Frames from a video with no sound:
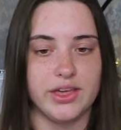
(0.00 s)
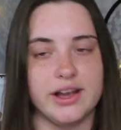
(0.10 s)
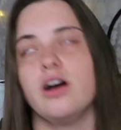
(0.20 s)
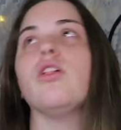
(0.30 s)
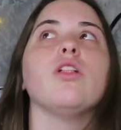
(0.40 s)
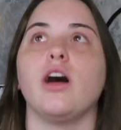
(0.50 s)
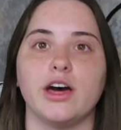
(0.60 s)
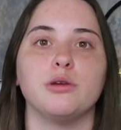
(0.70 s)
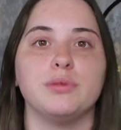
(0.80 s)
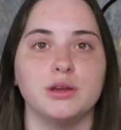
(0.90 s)
like a
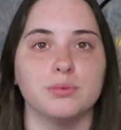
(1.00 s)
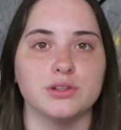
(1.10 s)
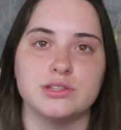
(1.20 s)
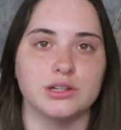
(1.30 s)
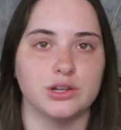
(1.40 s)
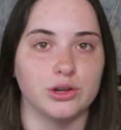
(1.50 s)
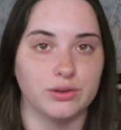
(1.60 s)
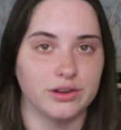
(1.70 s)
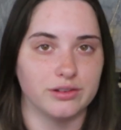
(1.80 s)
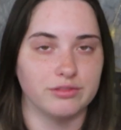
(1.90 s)
lot of people took
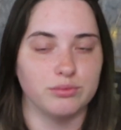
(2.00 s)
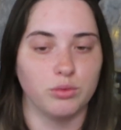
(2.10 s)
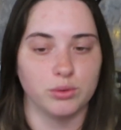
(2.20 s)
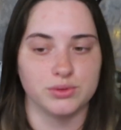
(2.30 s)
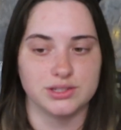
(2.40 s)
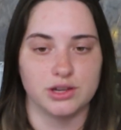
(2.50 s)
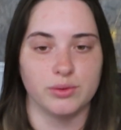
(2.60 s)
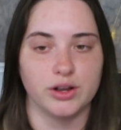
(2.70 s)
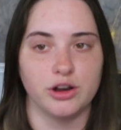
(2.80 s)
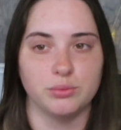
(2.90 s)
note of what was
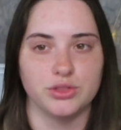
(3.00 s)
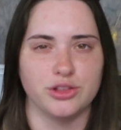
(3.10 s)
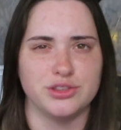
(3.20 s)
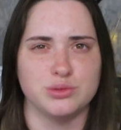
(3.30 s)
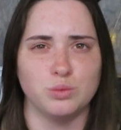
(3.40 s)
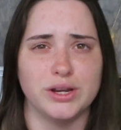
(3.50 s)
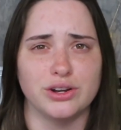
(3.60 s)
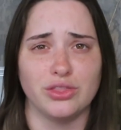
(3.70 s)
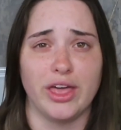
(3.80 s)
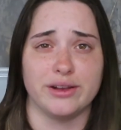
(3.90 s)
going on with all these
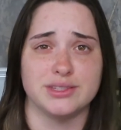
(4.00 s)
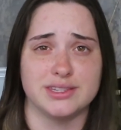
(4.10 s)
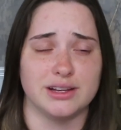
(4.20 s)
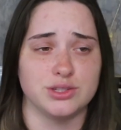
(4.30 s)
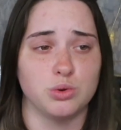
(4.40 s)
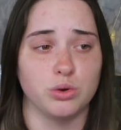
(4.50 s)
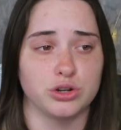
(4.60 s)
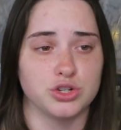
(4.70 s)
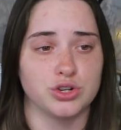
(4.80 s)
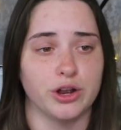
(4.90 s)
weird loud sounds,
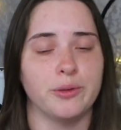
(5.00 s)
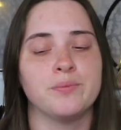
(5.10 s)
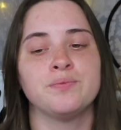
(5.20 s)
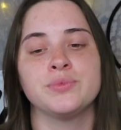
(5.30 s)
orchestra,